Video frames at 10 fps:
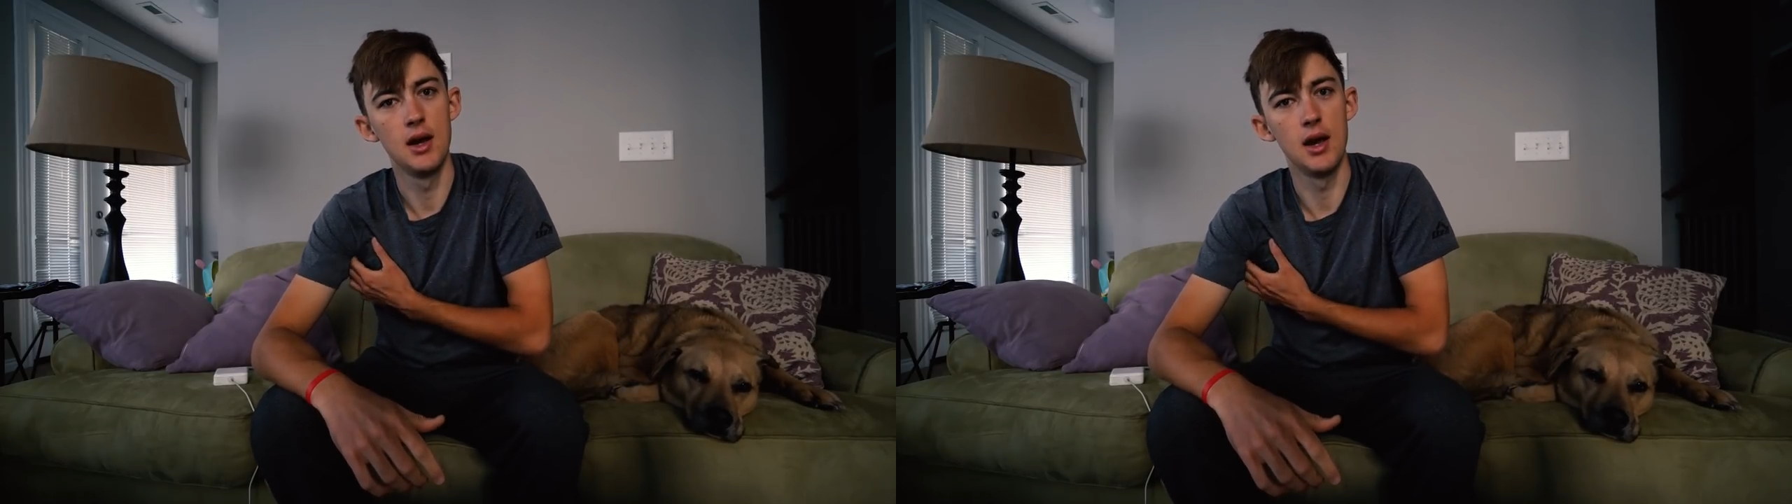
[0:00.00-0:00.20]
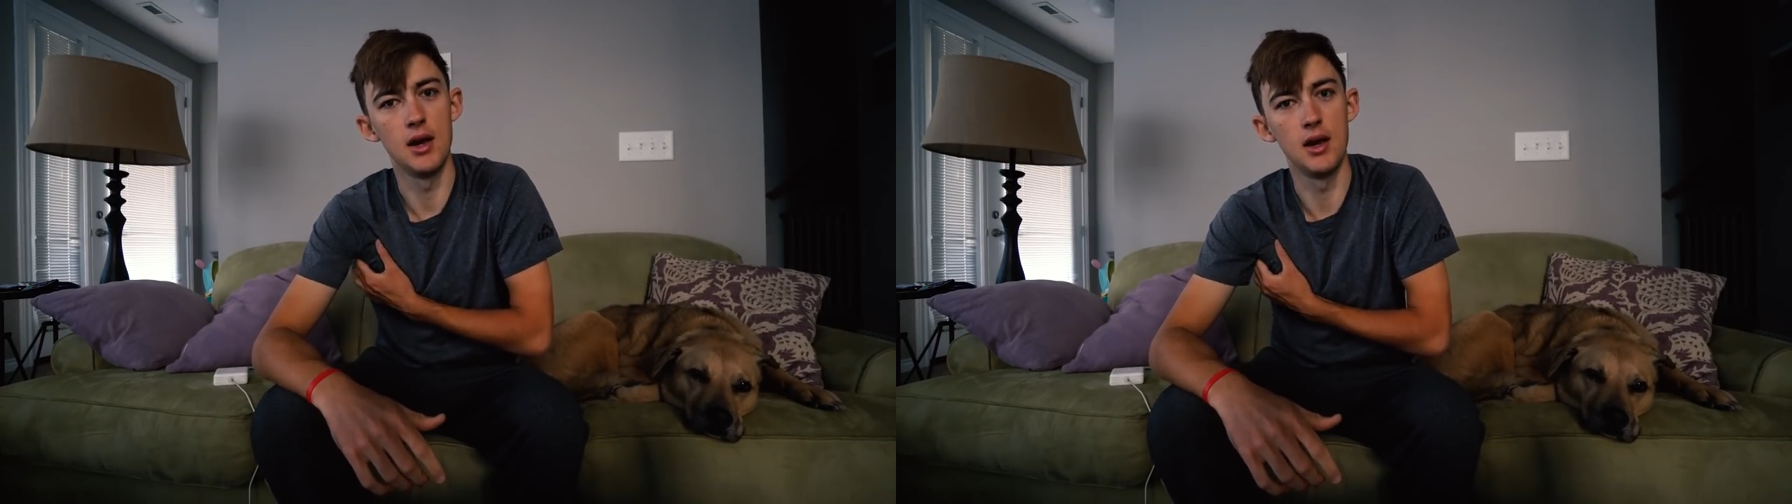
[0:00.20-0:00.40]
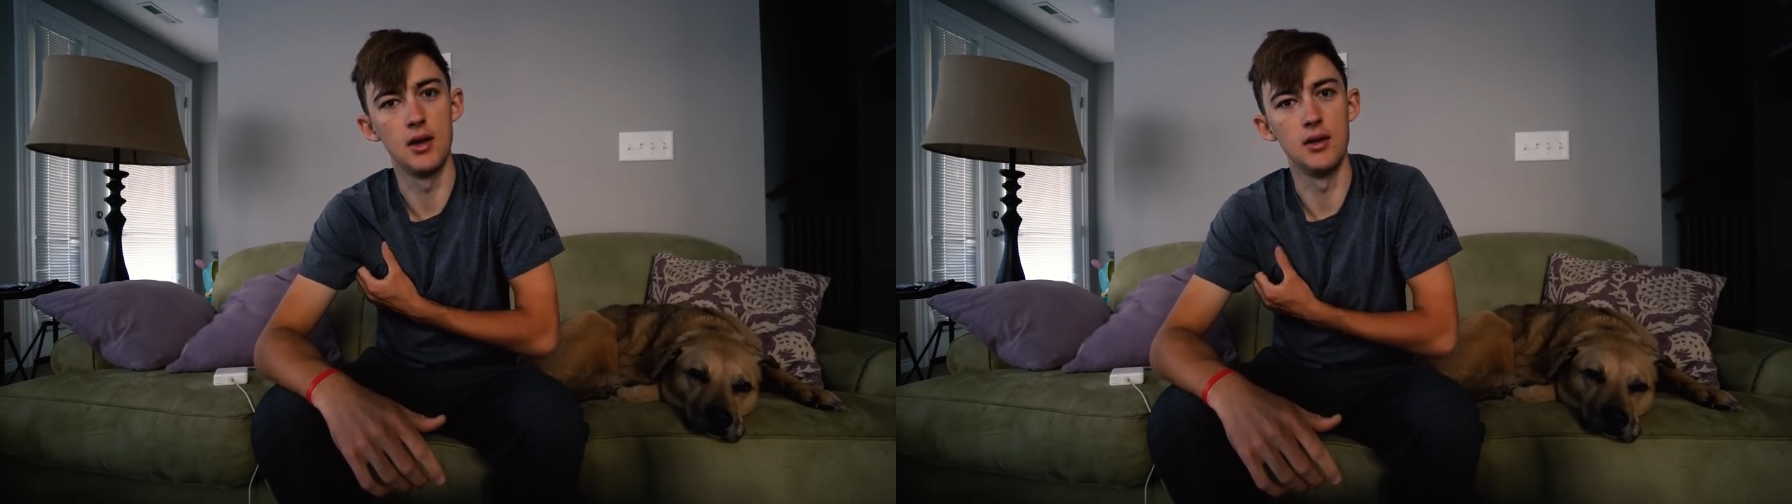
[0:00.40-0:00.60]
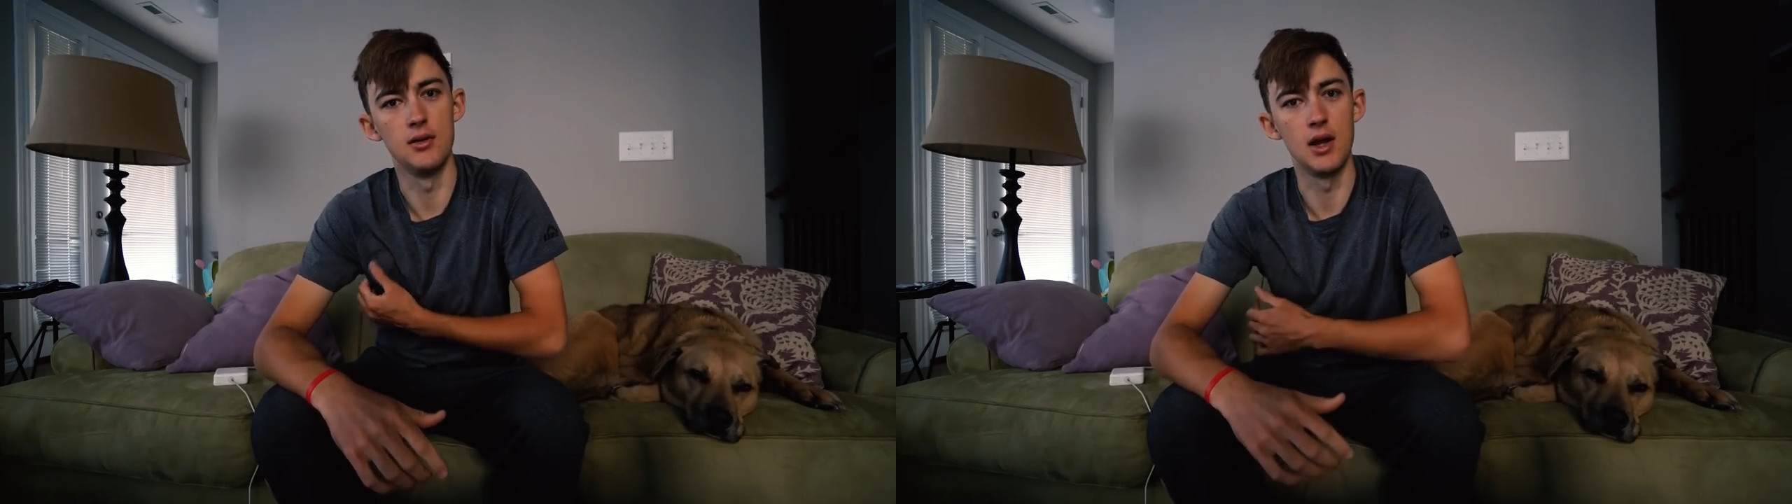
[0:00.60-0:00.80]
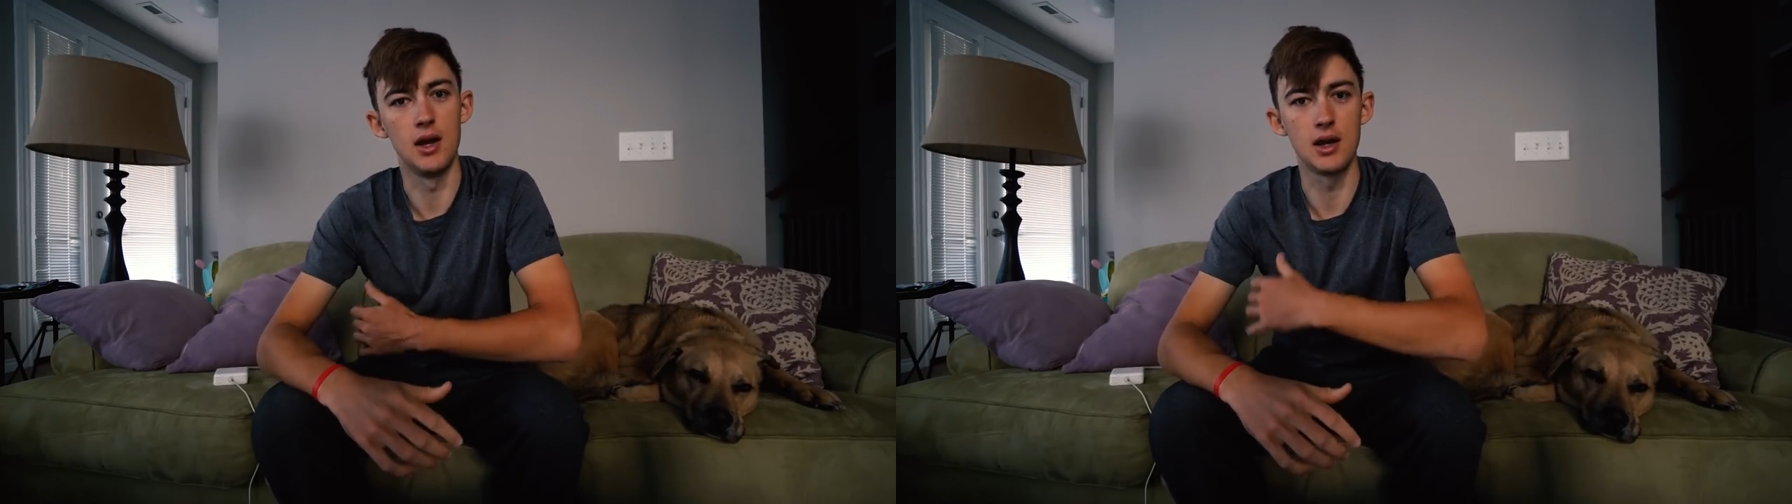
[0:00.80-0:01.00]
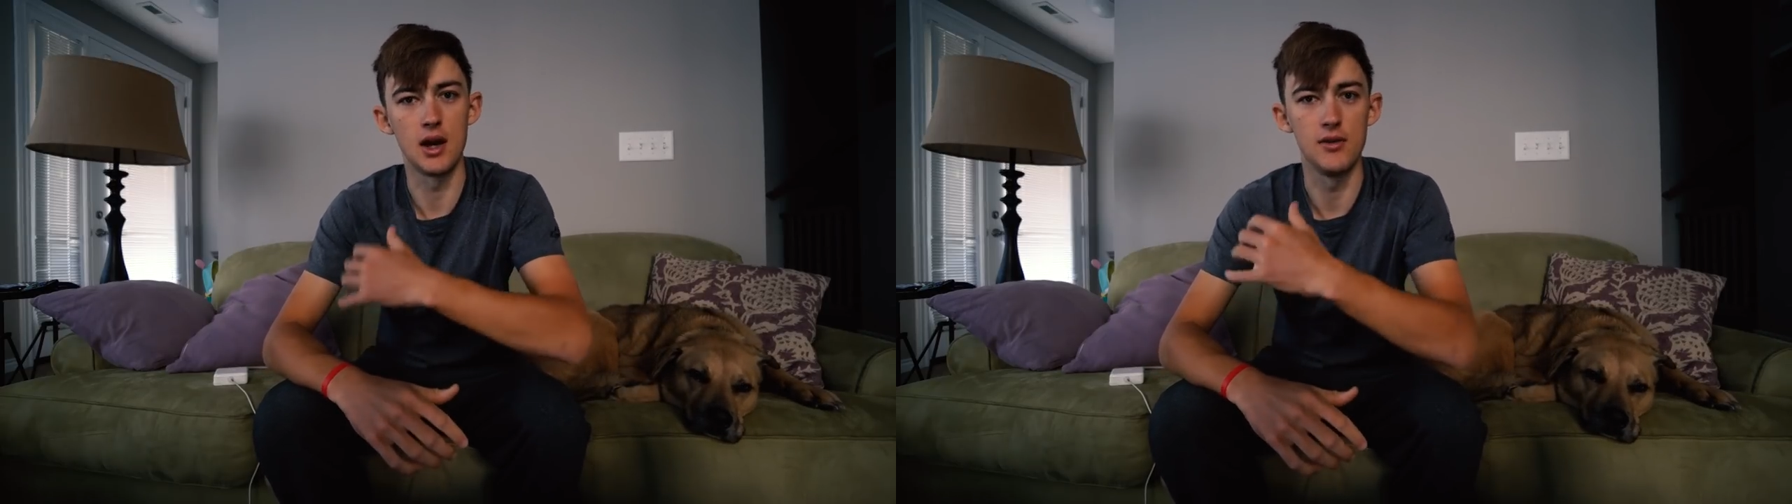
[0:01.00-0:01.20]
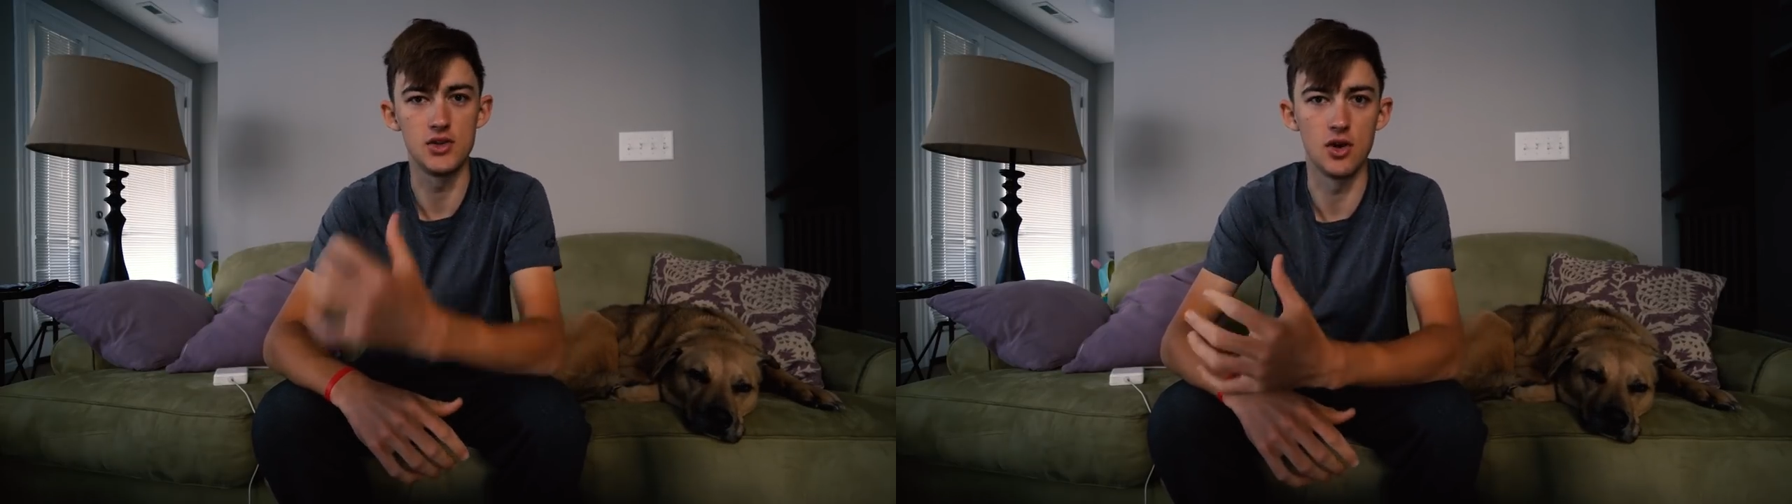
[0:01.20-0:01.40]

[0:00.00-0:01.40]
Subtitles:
and then I kind of